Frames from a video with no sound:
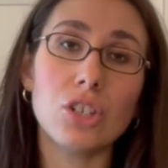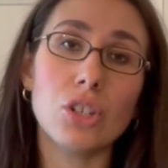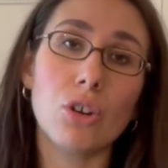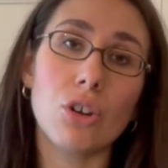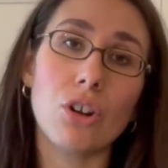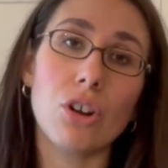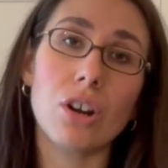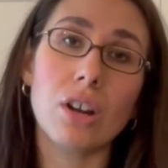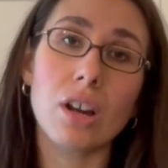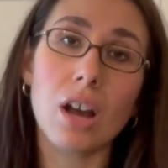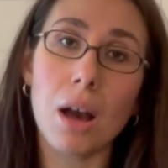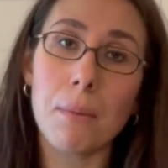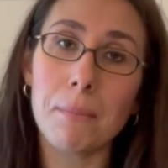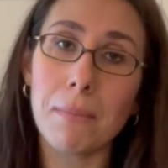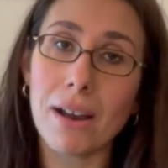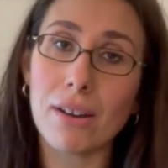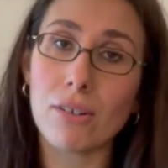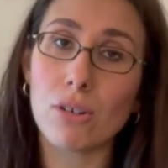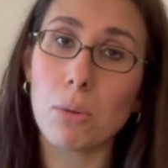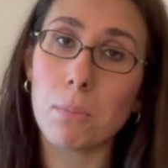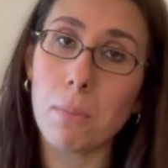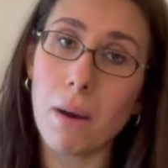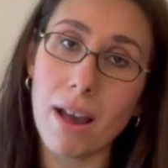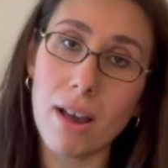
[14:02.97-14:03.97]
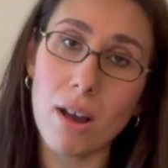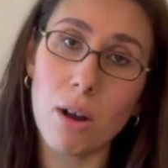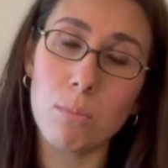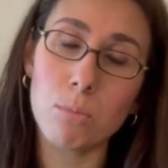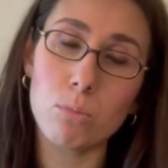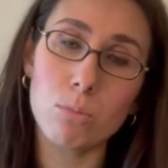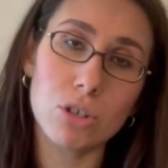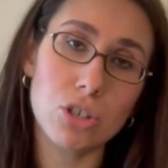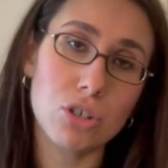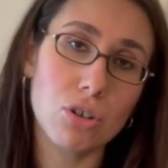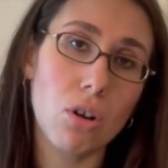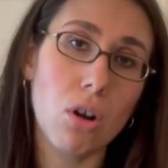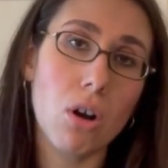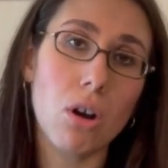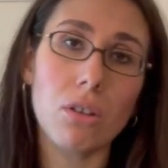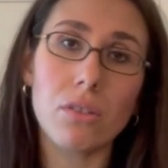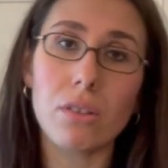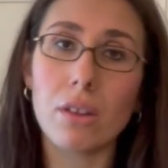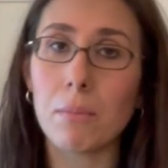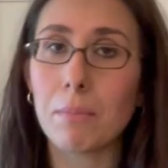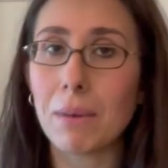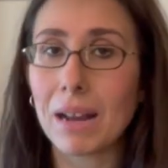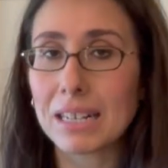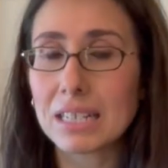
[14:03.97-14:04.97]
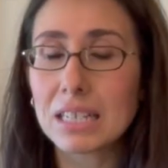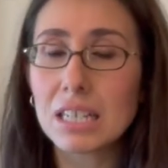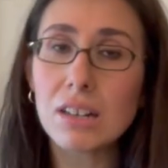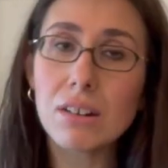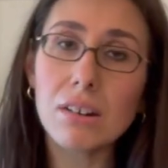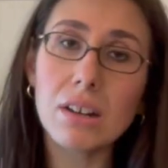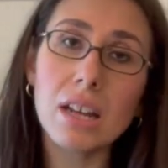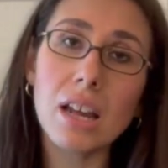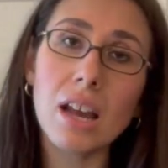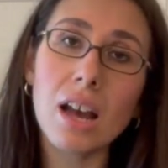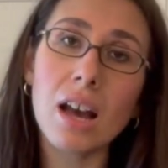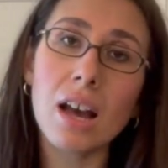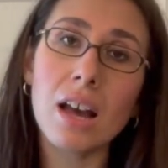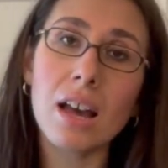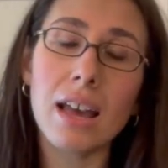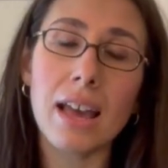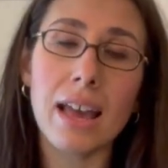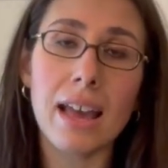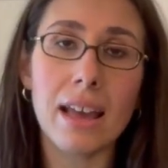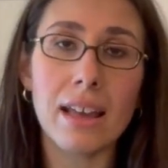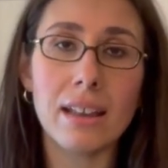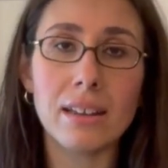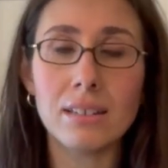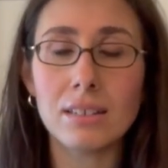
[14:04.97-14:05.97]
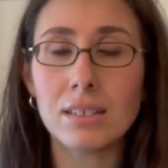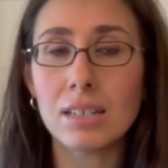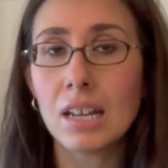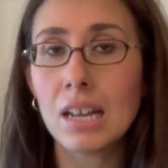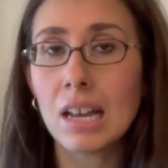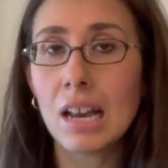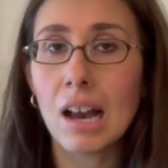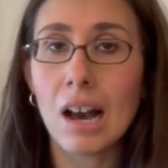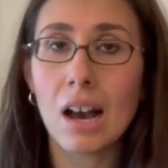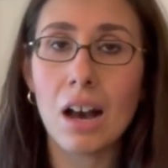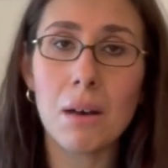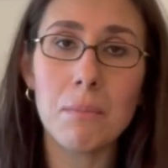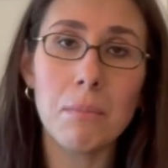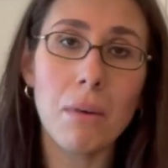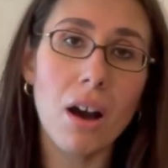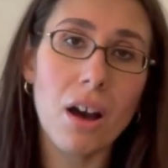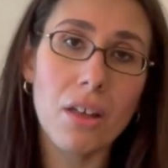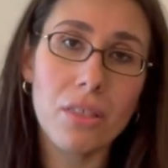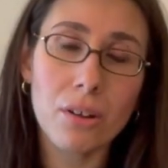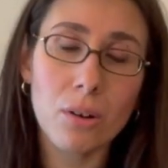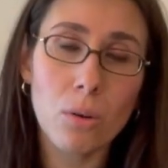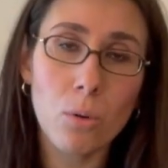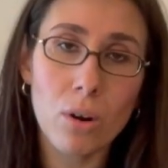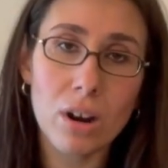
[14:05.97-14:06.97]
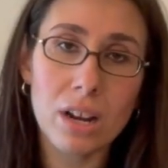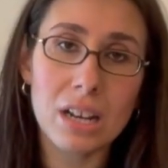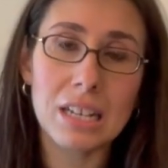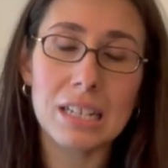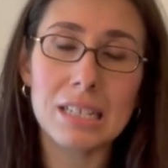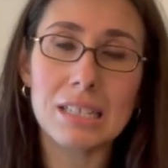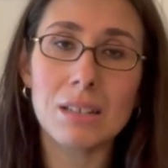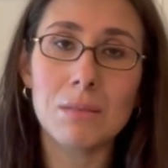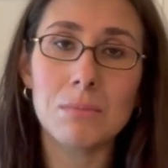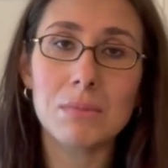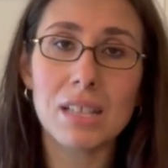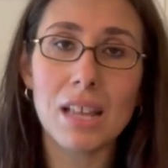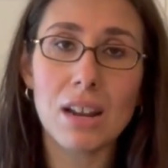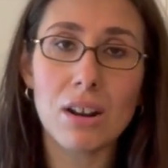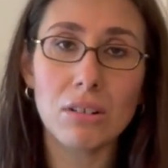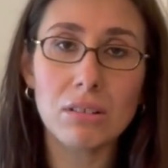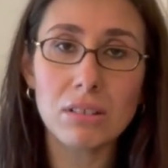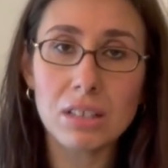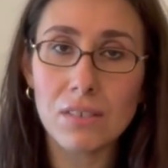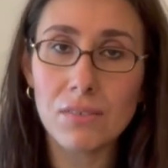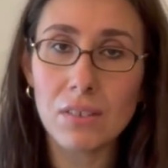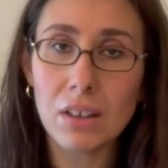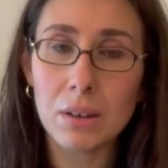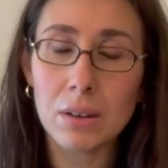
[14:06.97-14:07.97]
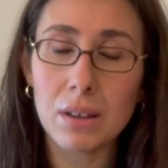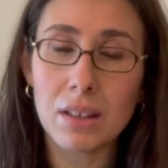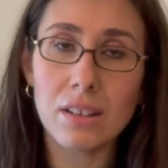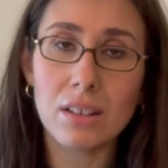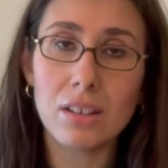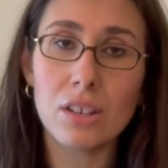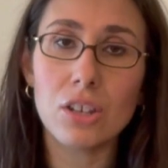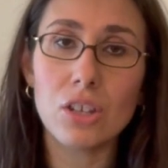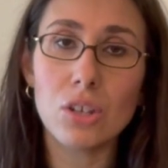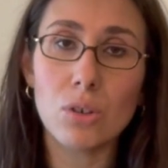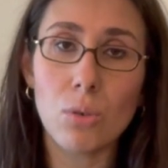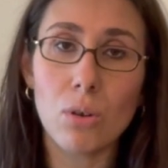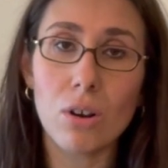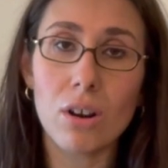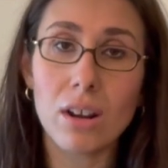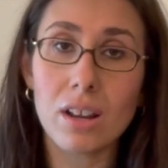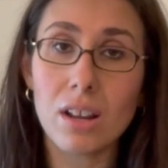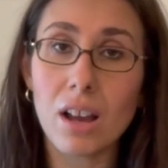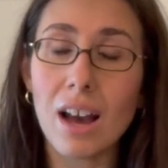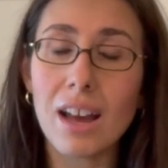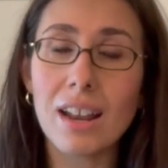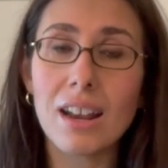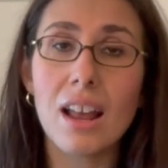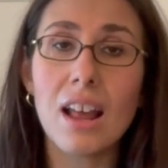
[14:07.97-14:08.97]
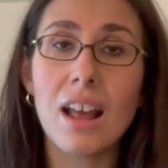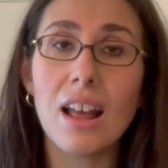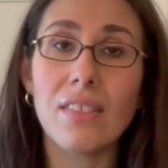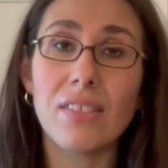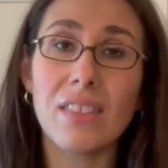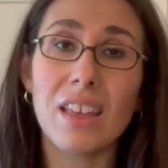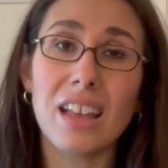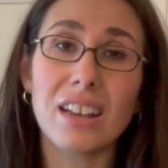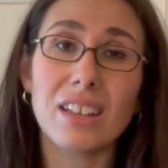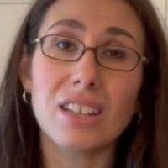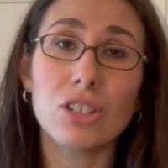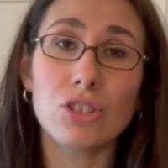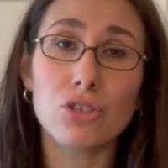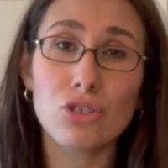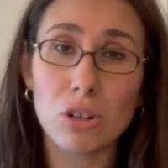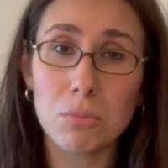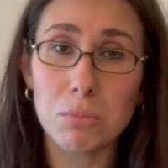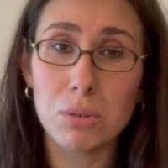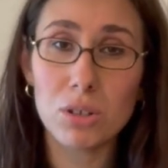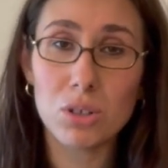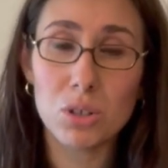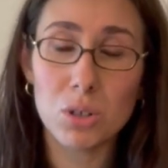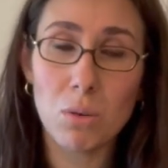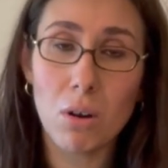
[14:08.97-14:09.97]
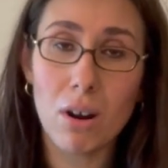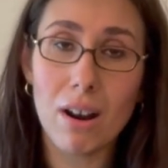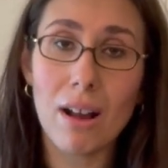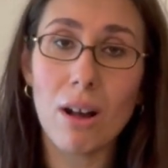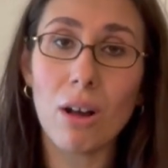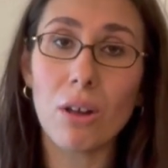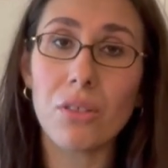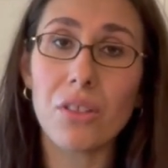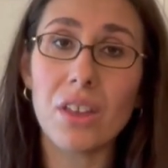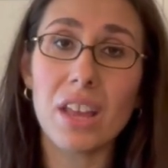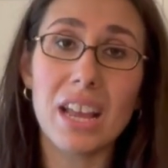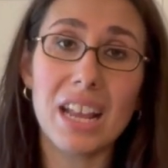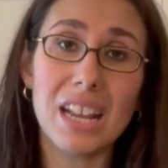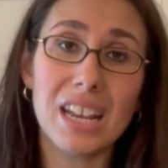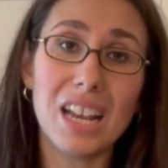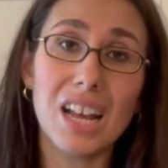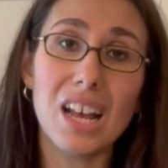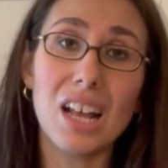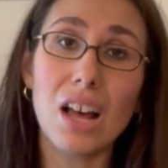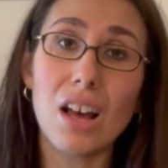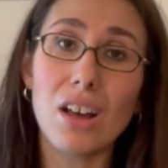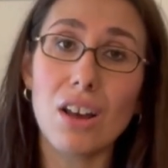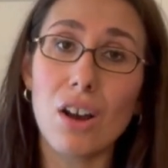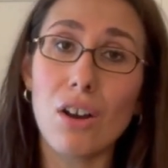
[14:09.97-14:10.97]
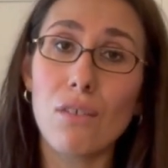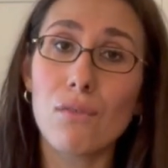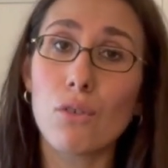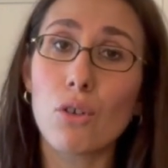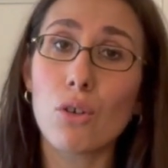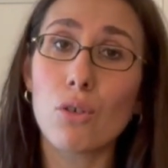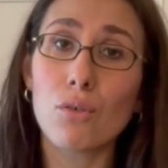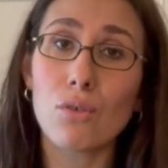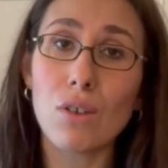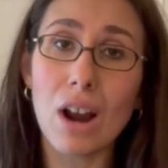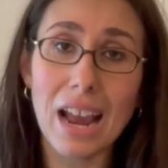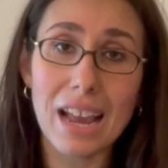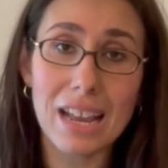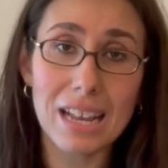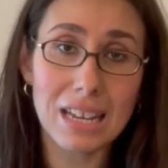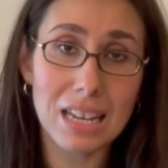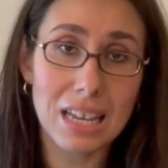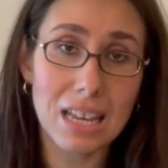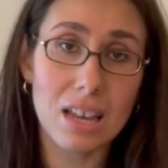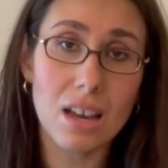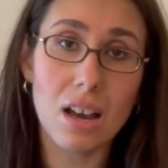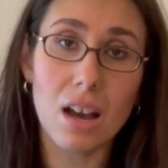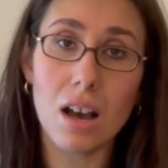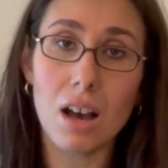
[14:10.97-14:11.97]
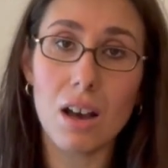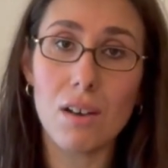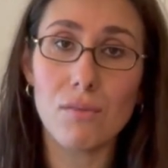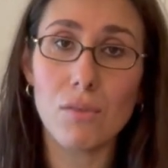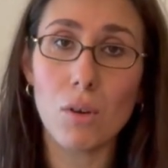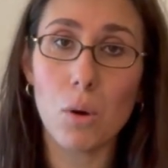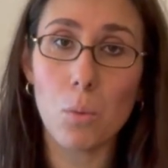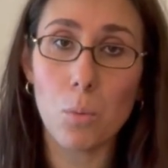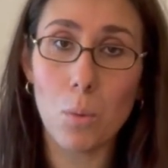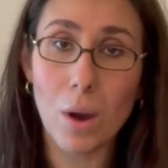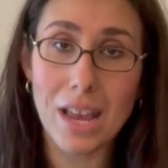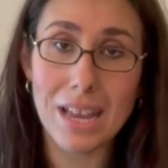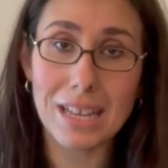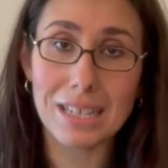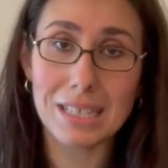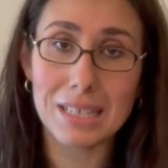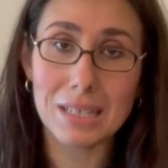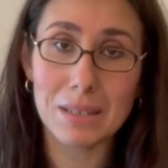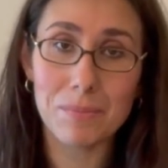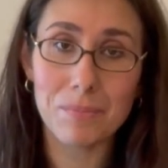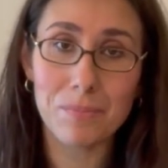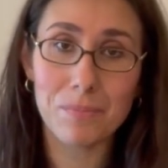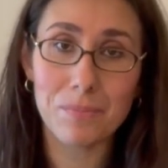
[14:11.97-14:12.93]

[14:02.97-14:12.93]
your gut microbiome, which are all the bacteria and other organisms that are living in your gut that contribute to our health in a variety of ways.